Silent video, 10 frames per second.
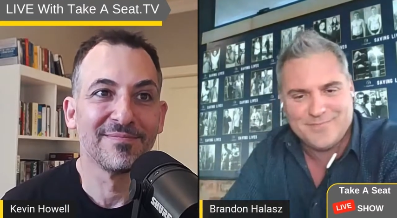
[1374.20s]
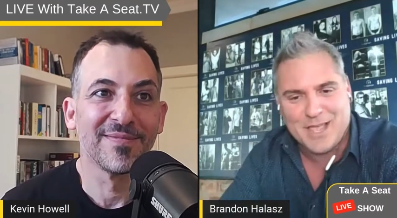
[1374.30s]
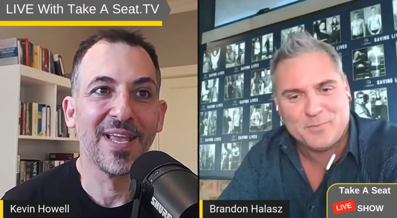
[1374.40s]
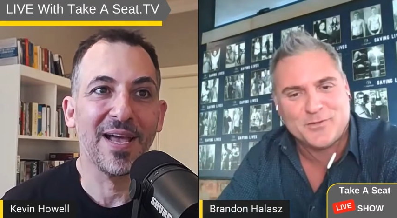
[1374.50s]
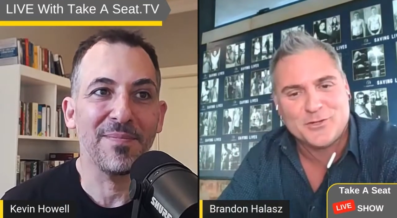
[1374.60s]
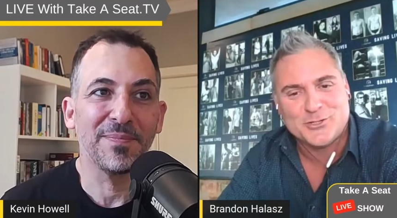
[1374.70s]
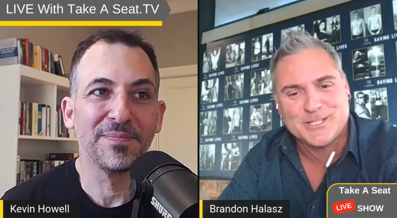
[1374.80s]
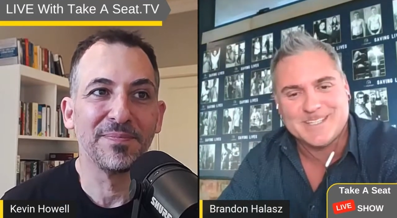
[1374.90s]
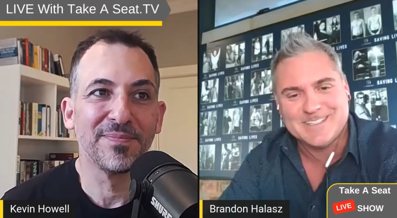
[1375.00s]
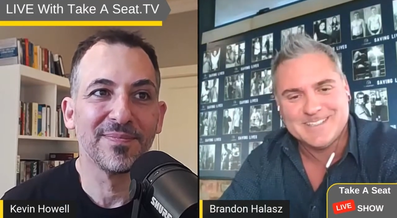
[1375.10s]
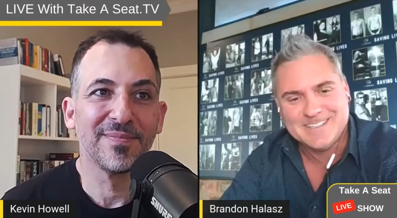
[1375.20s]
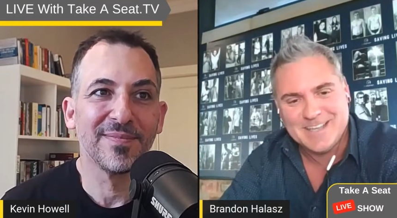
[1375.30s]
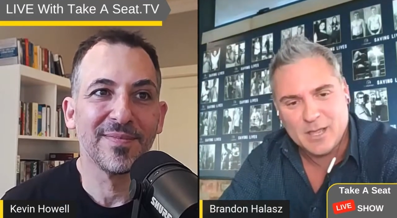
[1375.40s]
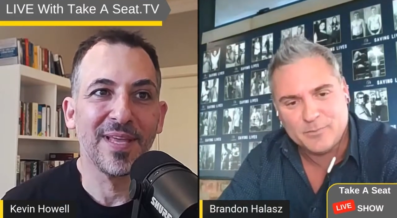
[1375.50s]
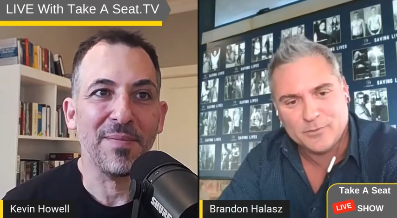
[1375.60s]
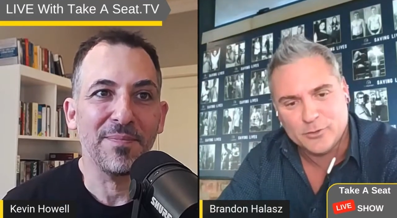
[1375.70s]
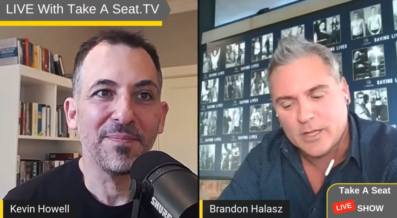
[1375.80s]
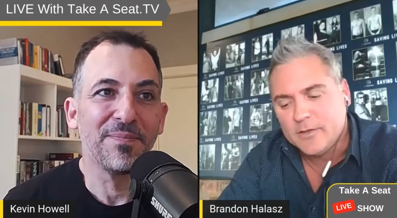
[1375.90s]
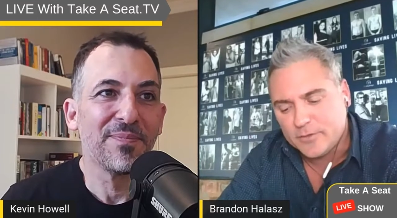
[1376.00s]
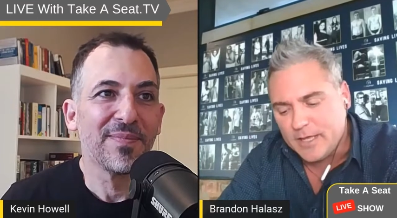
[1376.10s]
Speaker 1: Absolutely. Yep.
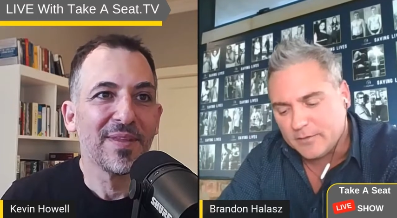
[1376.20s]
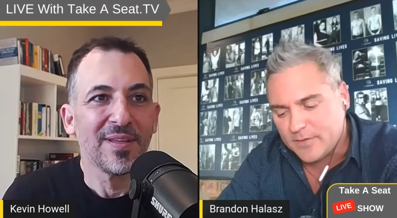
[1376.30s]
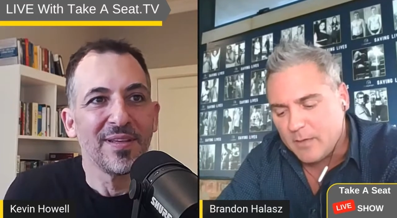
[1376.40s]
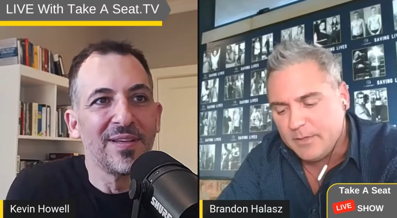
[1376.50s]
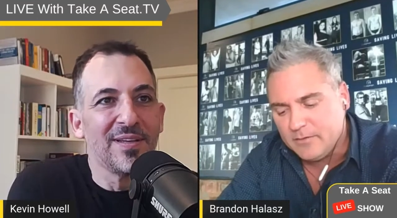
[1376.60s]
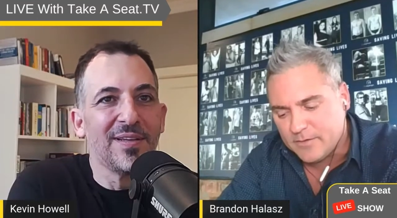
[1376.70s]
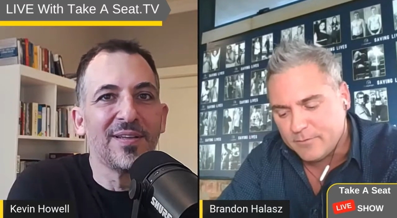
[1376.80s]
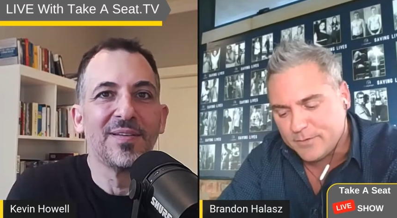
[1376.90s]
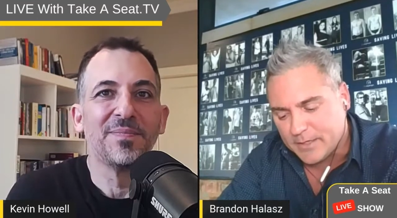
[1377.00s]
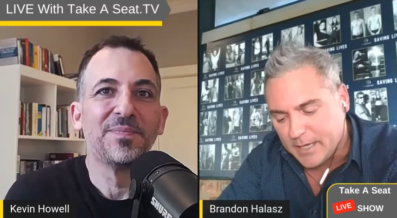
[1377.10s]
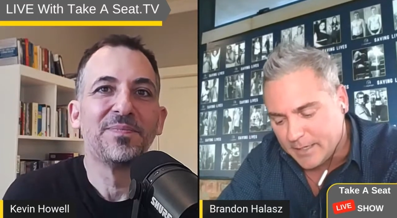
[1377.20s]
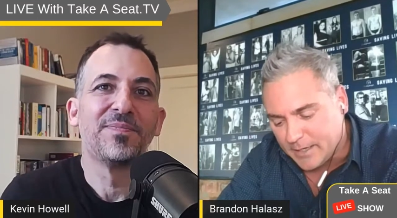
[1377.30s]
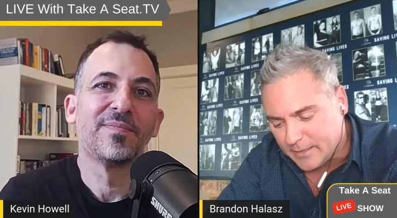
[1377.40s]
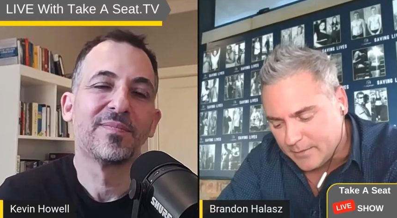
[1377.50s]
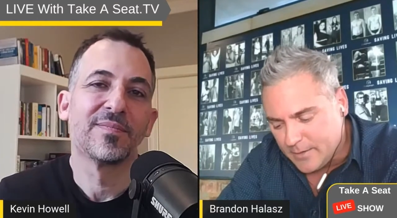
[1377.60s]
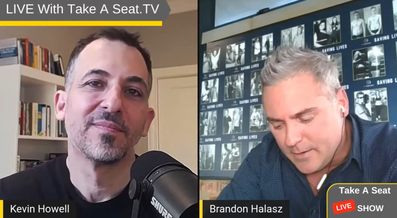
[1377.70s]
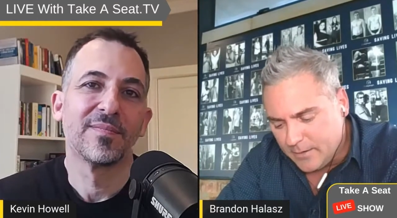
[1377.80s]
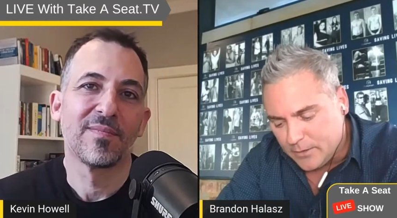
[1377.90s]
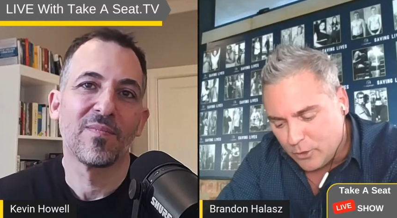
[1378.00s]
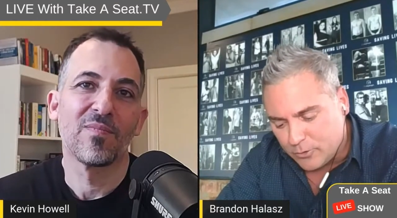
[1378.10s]
Absolutely. Yep. So yeah, timing is everything. And, and,
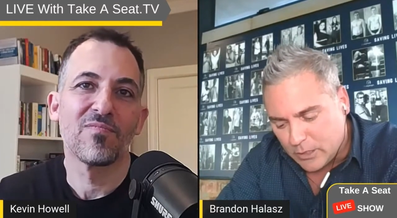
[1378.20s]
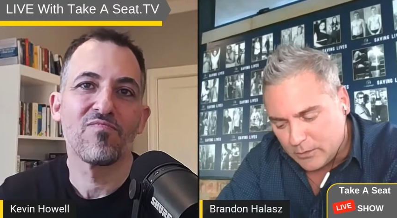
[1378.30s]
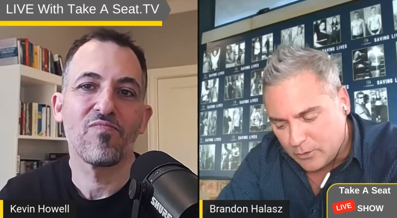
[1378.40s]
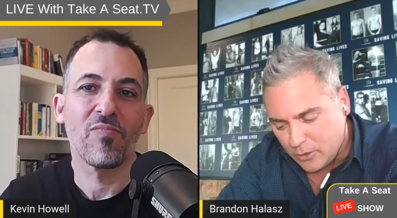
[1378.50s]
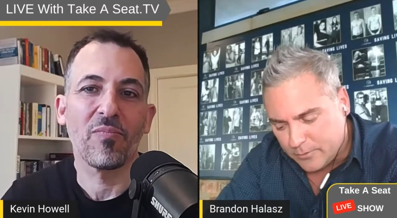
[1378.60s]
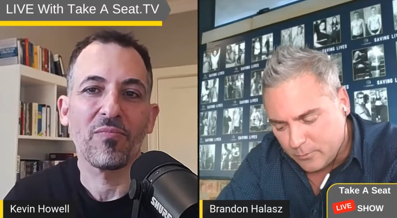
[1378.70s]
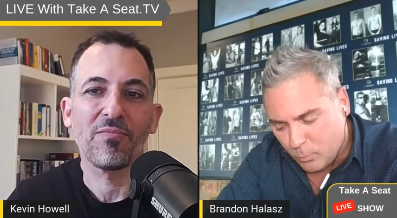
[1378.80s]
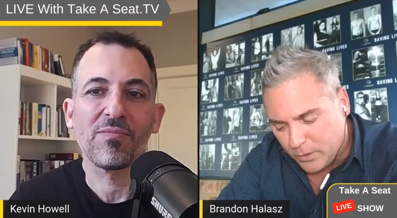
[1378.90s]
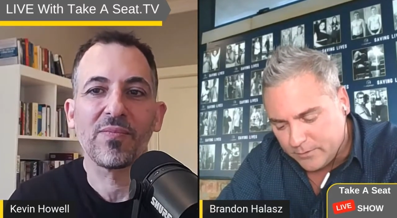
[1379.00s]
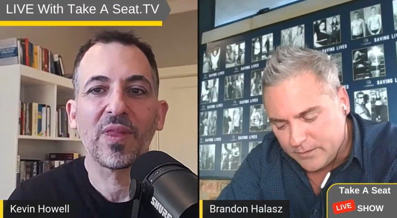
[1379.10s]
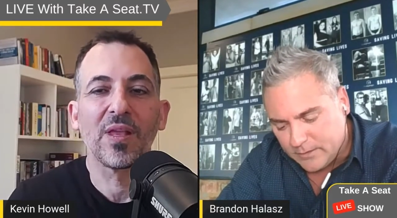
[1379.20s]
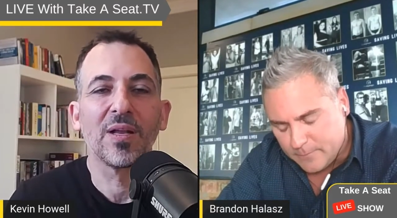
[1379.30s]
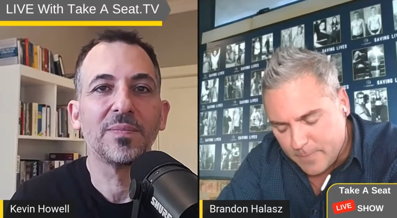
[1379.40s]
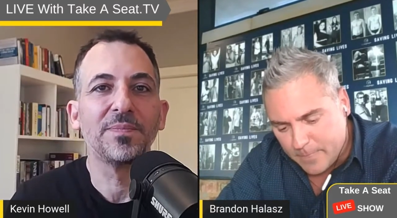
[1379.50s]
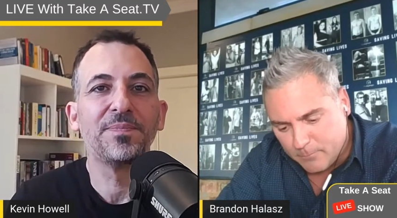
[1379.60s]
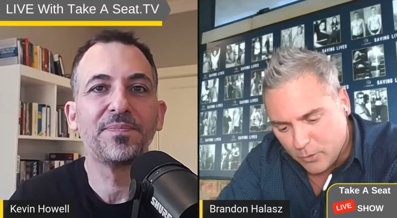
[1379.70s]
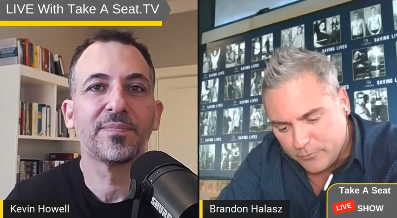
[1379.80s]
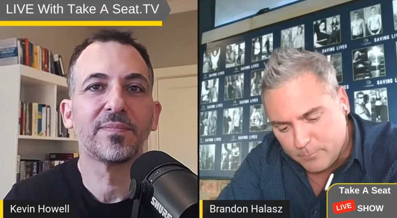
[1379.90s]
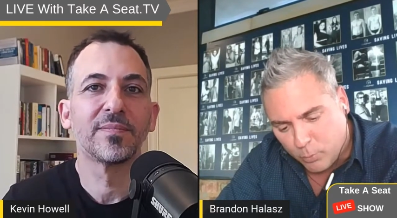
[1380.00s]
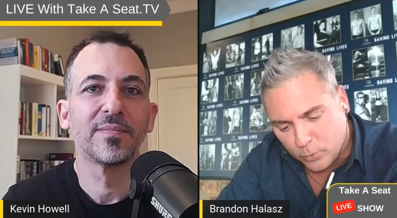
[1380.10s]
you know, one of the
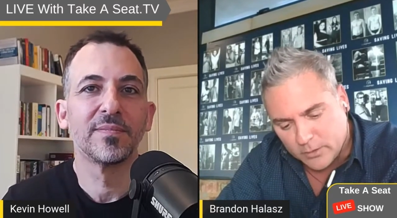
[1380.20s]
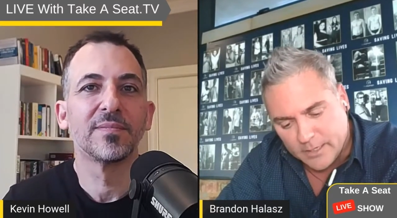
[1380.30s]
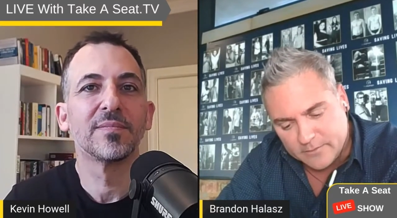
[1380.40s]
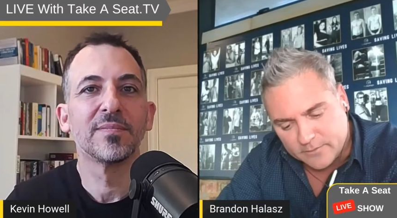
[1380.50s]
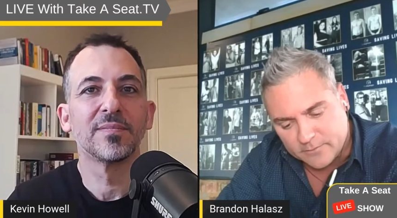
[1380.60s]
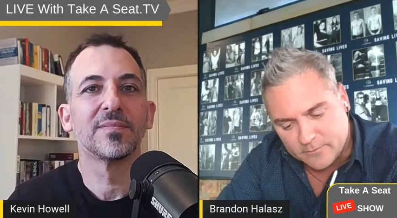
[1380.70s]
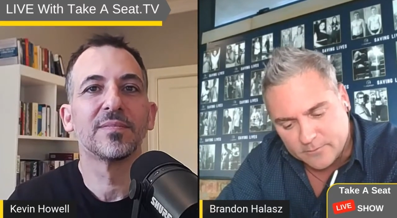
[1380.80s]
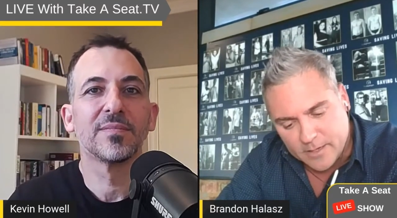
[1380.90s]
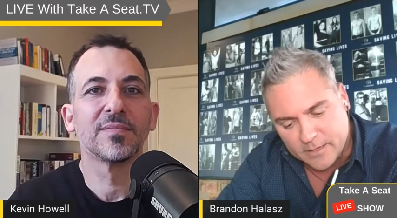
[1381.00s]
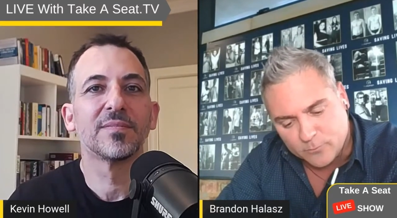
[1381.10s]
most important lessons